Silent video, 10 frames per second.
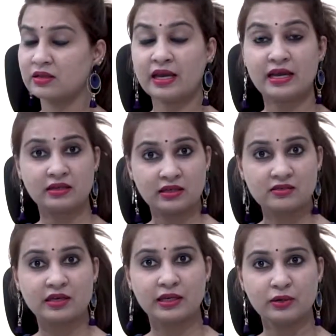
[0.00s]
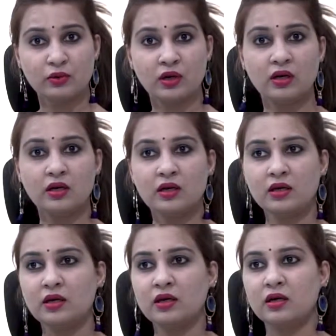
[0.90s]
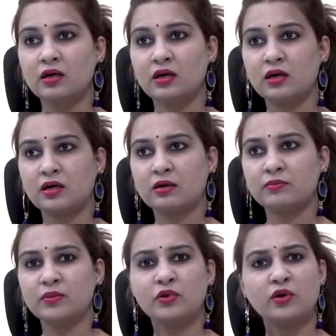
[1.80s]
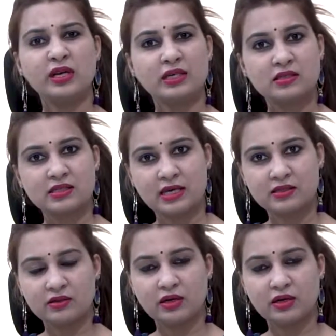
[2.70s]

hectic schedule, not exercising